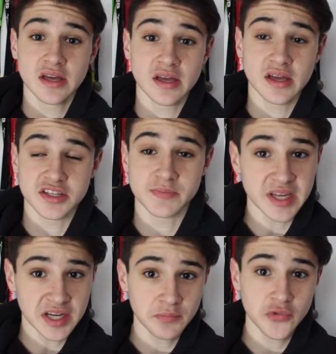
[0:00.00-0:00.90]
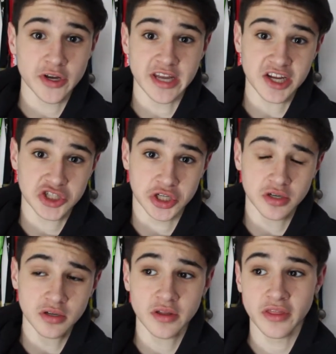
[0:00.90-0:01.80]
It's been in
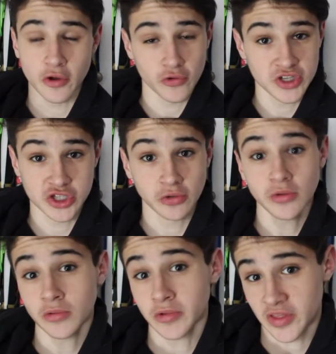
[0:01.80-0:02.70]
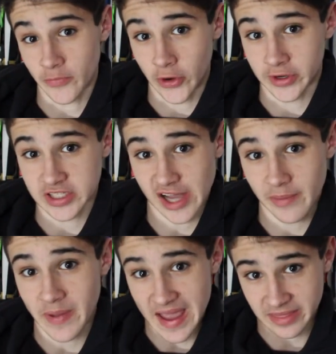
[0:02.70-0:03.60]
production, the original with the
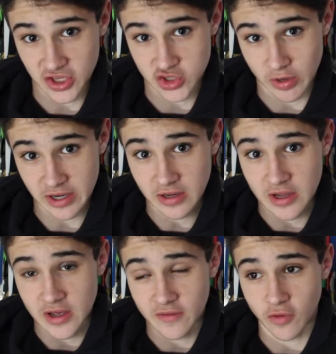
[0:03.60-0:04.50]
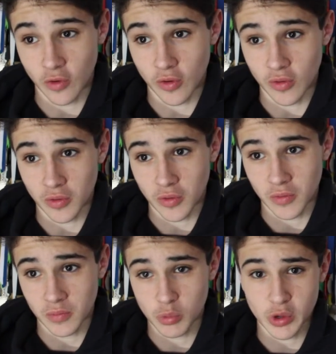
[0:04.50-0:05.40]
prototype and this one,
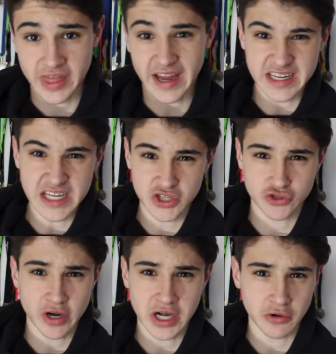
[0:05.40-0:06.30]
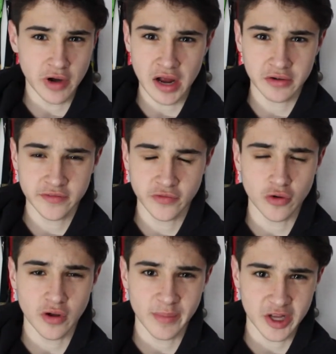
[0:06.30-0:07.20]
with ideas running around
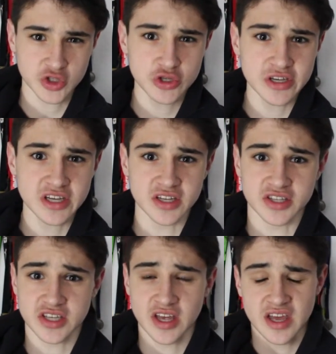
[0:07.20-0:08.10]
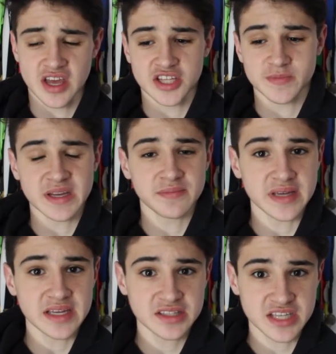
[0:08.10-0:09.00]
for about 2 years. It's been
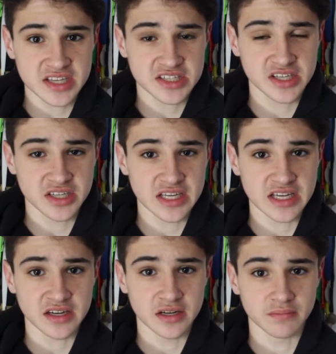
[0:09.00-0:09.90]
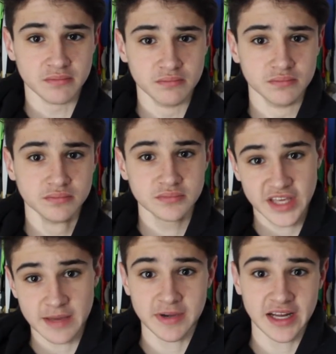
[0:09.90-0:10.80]
being tested in
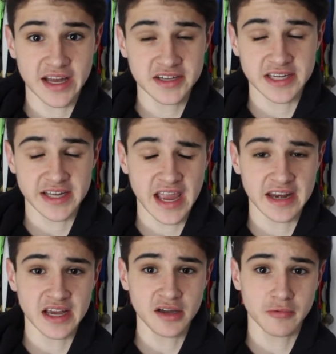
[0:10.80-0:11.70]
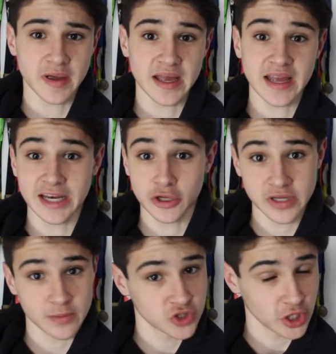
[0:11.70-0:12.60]
Kiplagat in Kenya, where Eliud
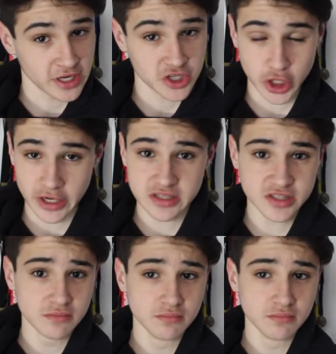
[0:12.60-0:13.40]
Kipchoge trained.